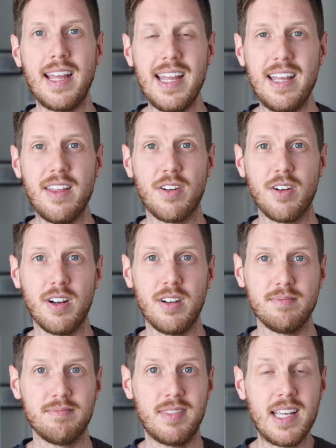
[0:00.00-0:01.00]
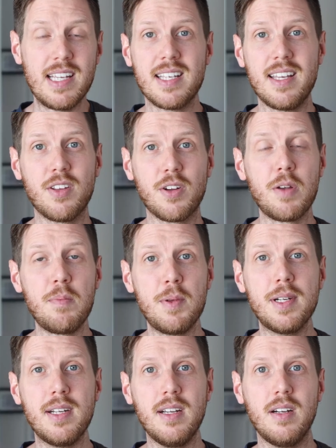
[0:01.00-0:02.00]
that either they see in their
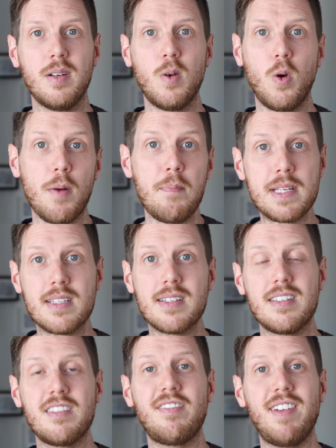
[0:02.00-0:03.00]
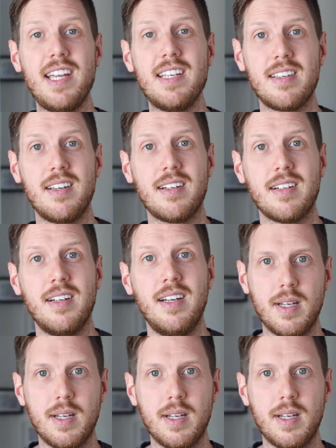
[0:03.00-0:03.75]
community or business is facing.